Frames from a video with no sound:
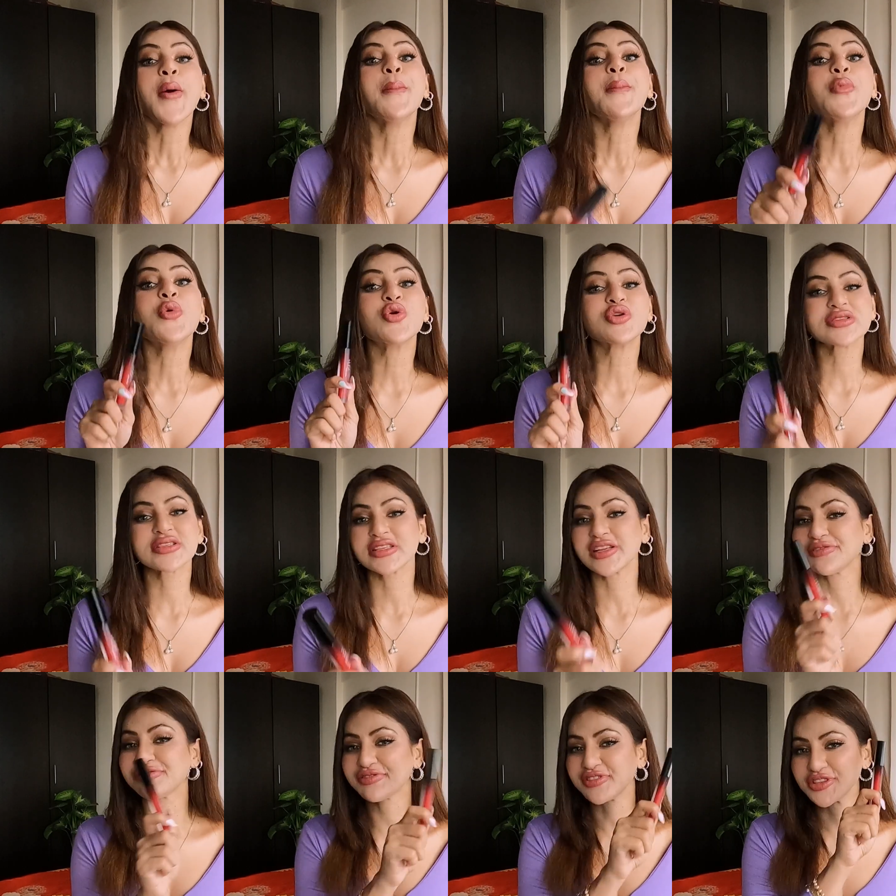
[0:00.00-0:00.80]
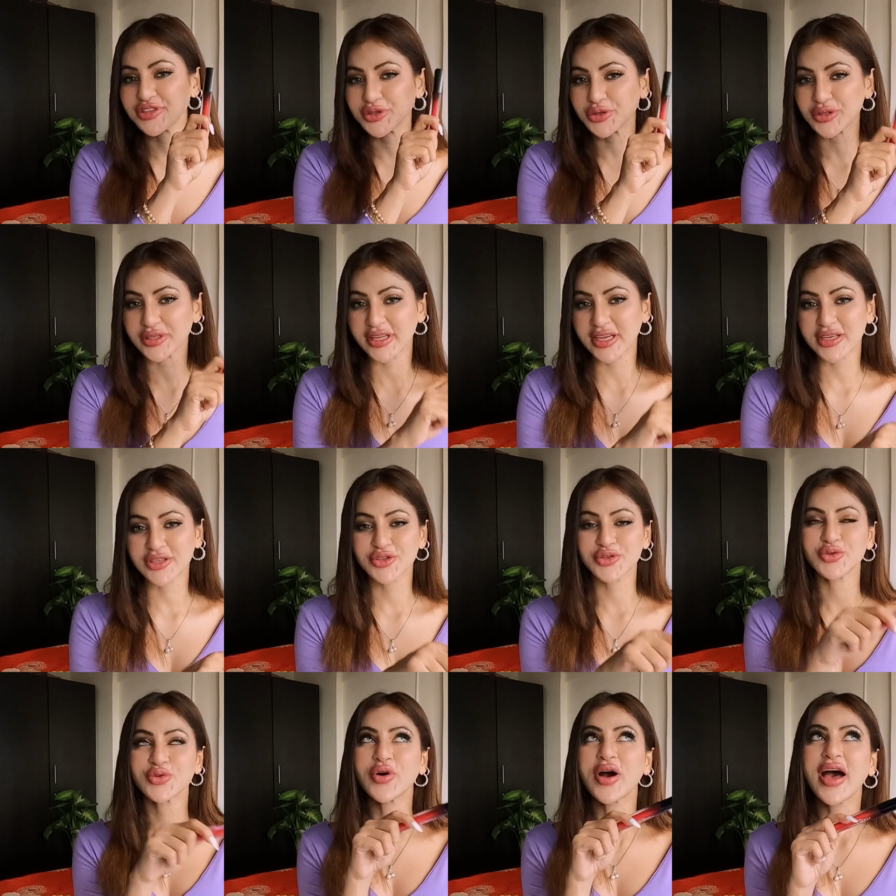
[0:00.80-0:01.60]
more selfies you take.
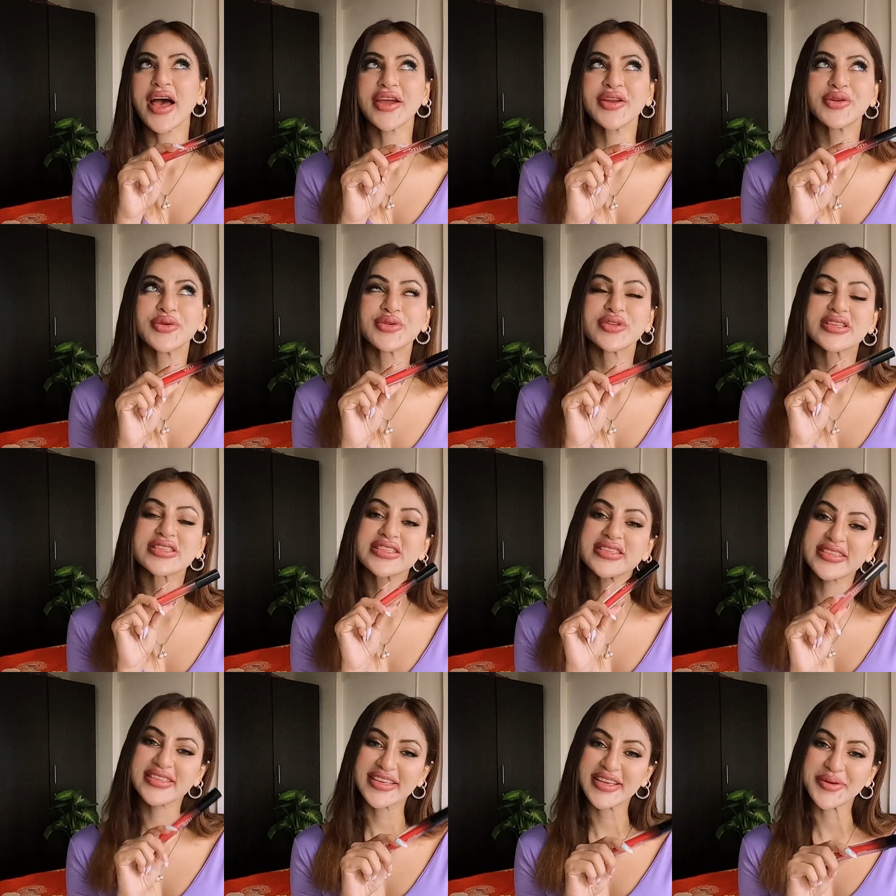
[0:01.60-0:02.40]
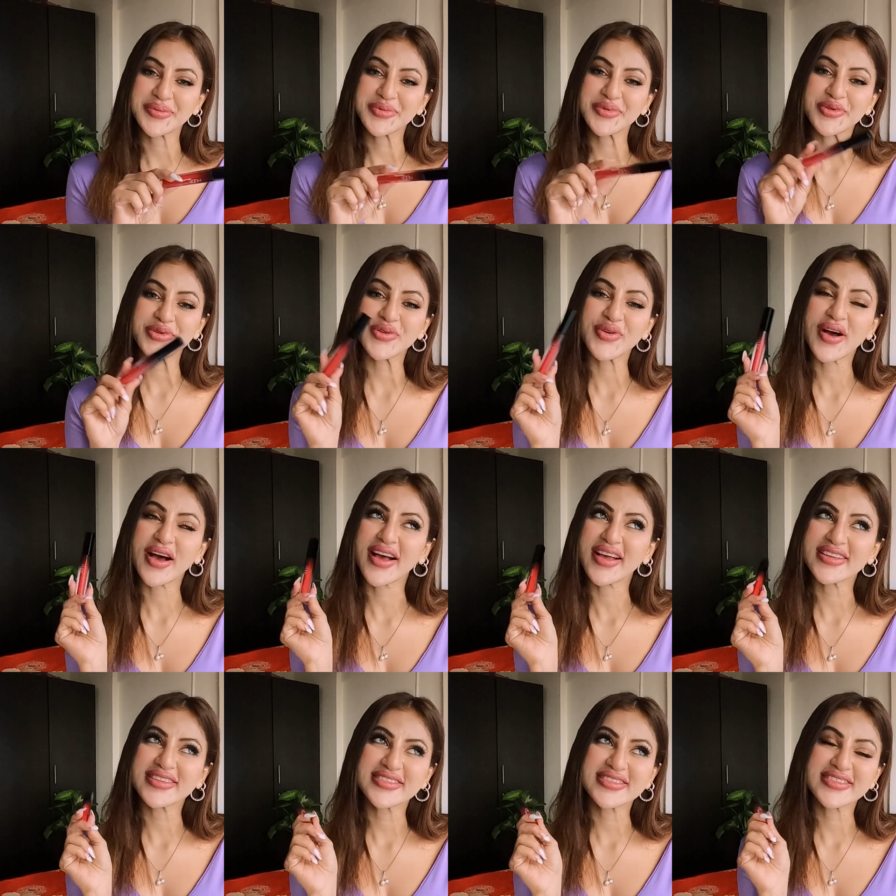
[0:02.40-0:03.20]
So I do the same, you know.
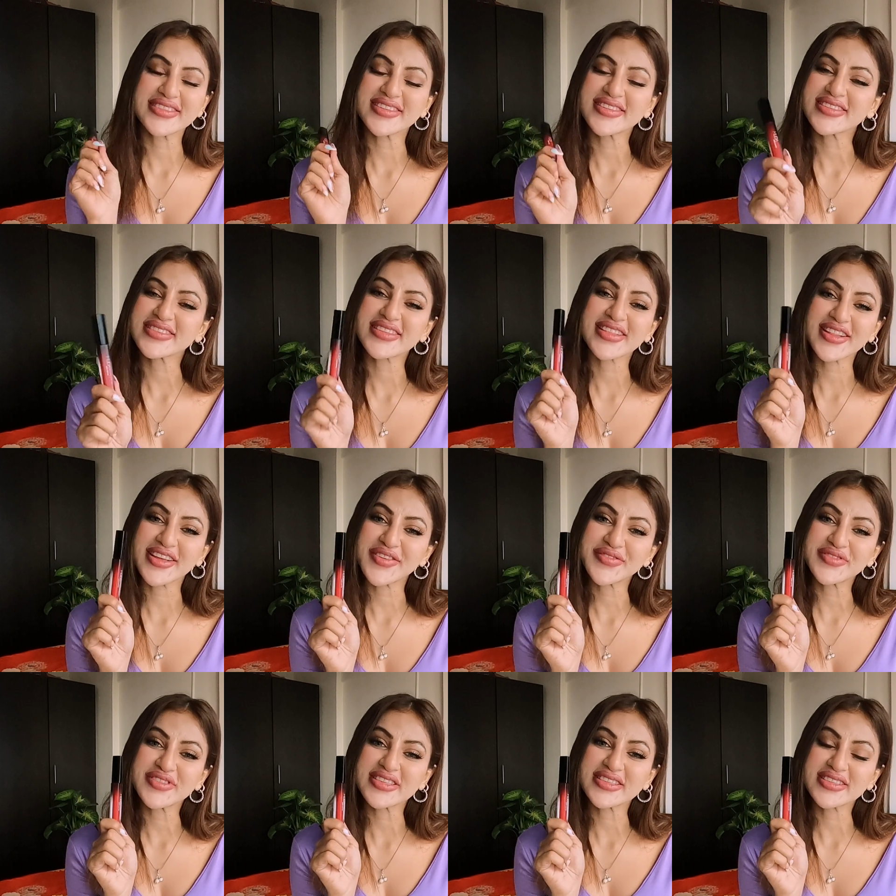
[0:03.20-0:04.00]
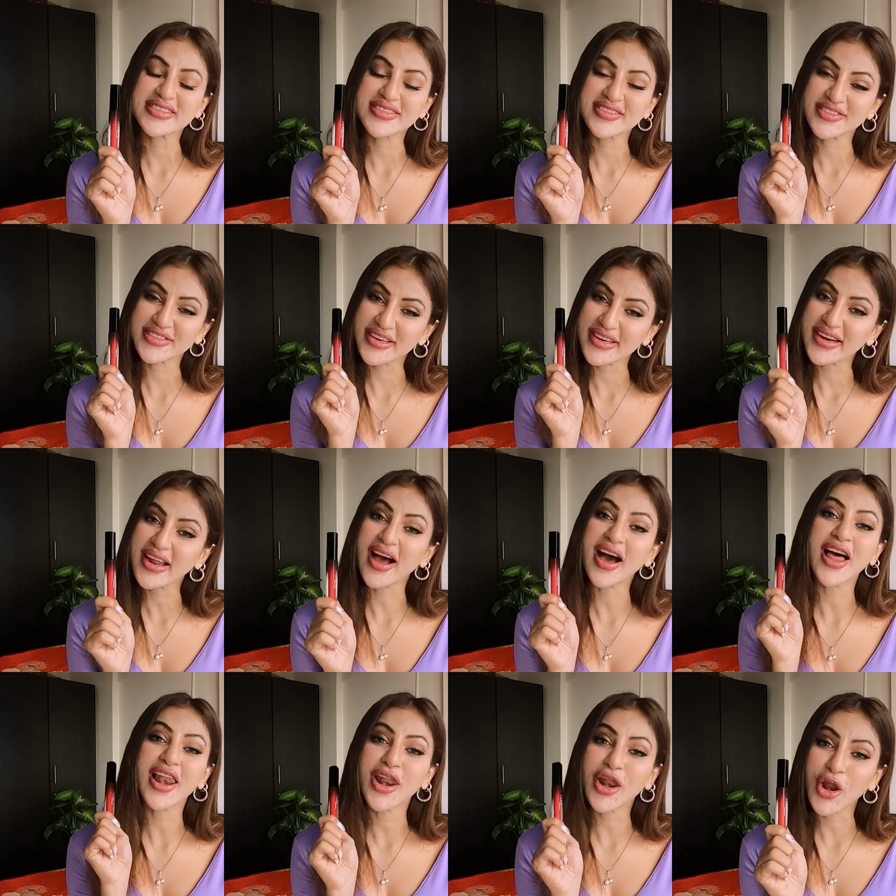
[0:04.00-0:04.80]
I just love this shade
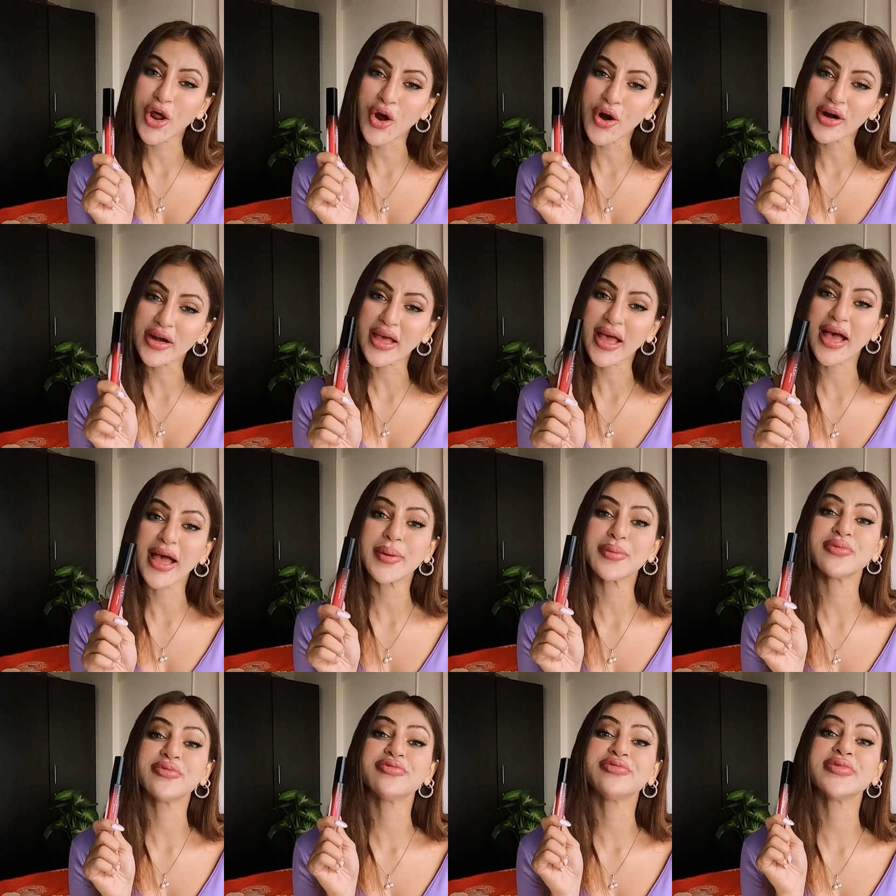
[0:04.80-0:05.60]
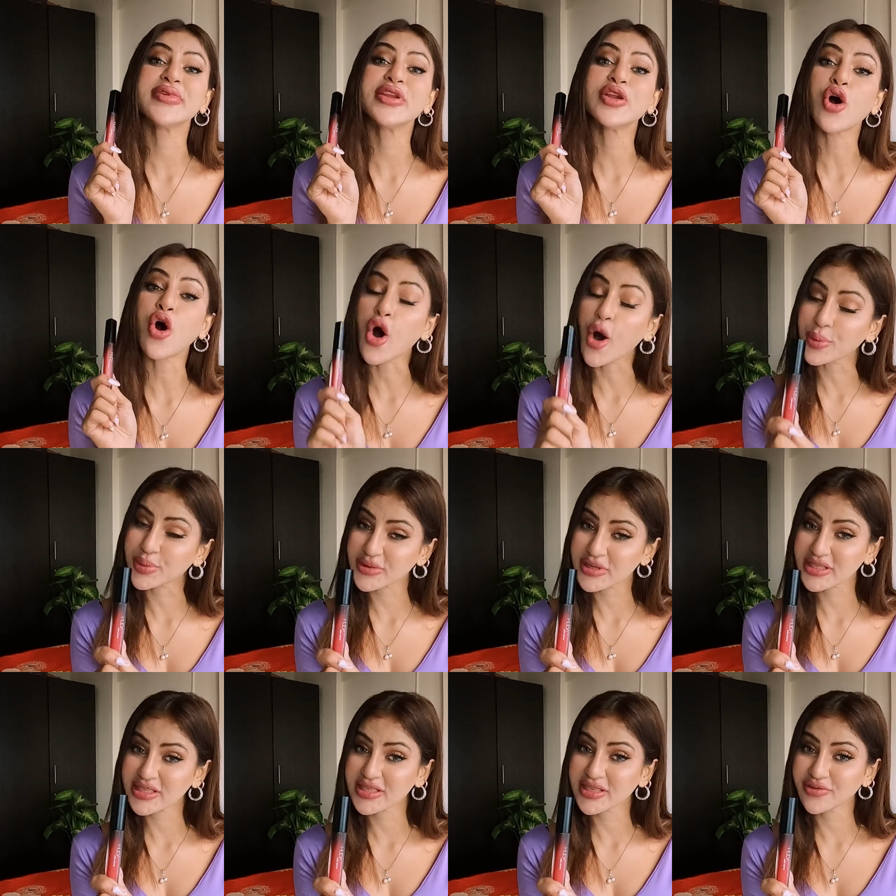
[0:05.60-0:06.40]
a lot. I'm feel
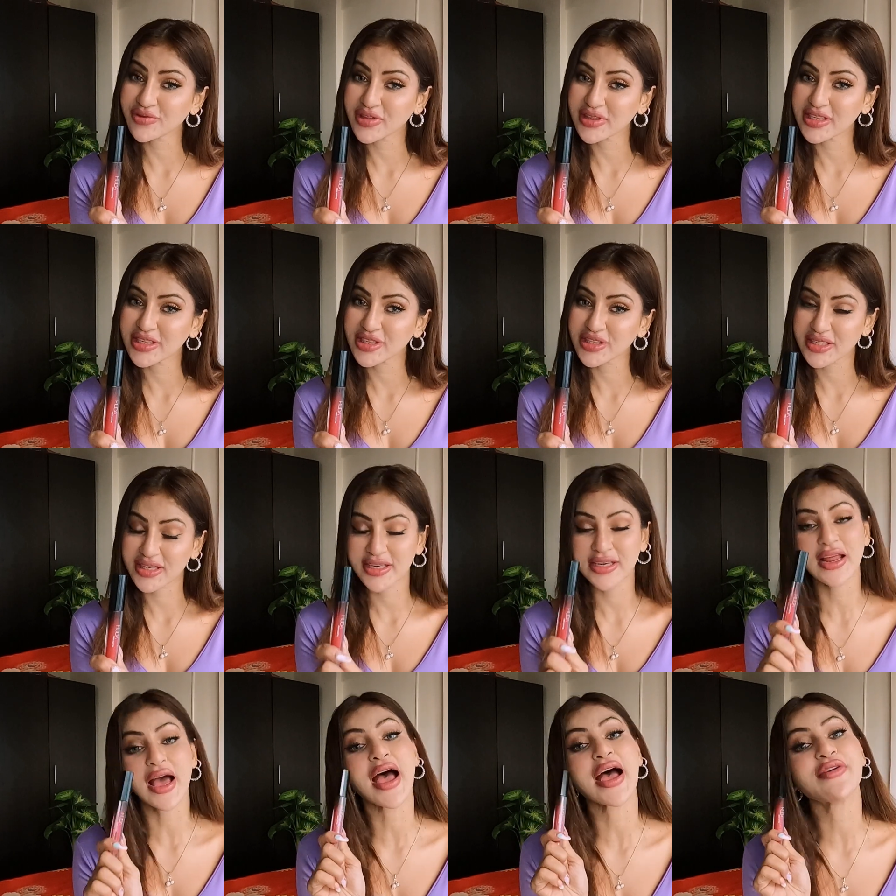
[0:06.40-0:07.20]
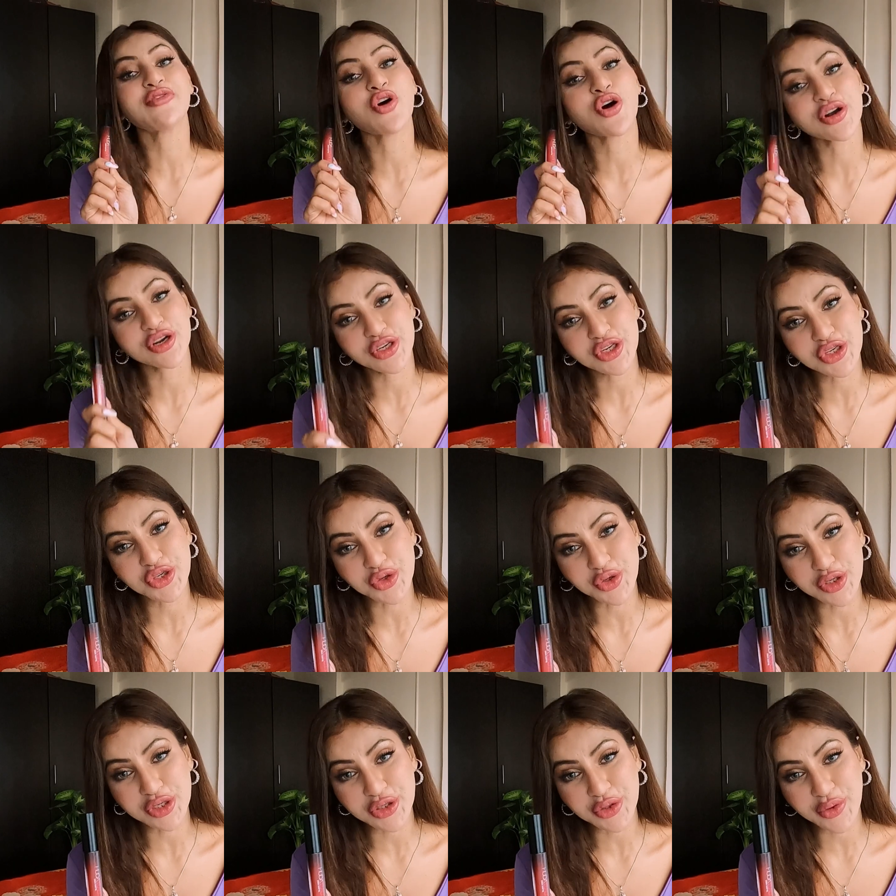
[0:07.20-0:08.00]
obsessing with this shade, I have already
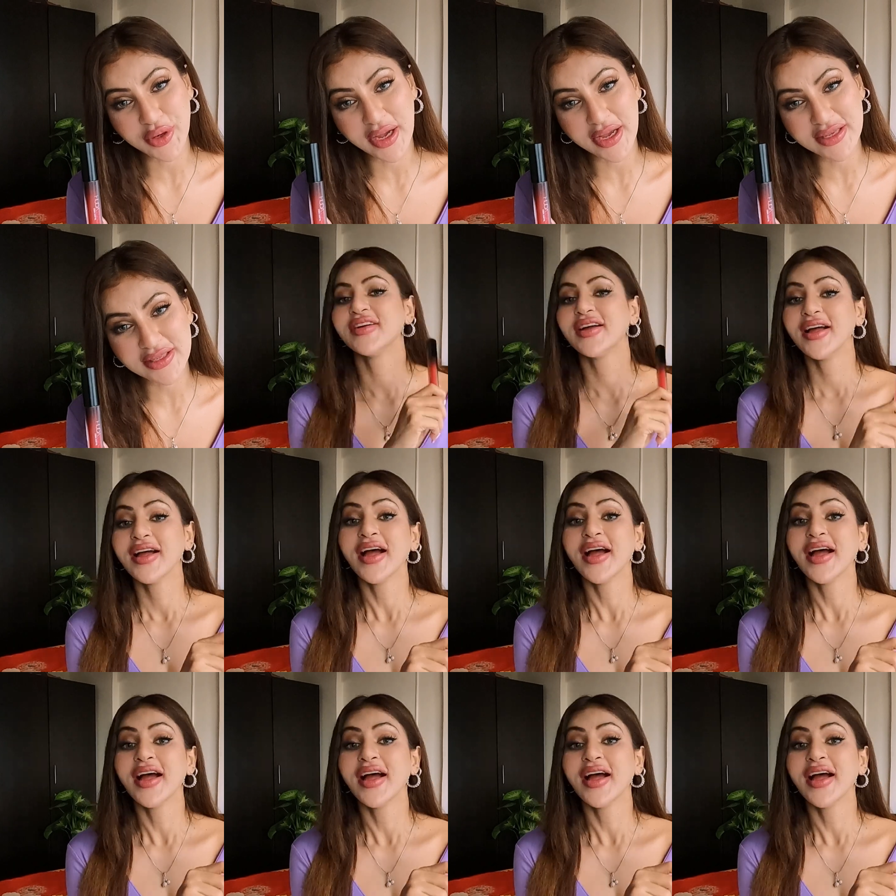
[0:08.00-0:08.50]
told you guys.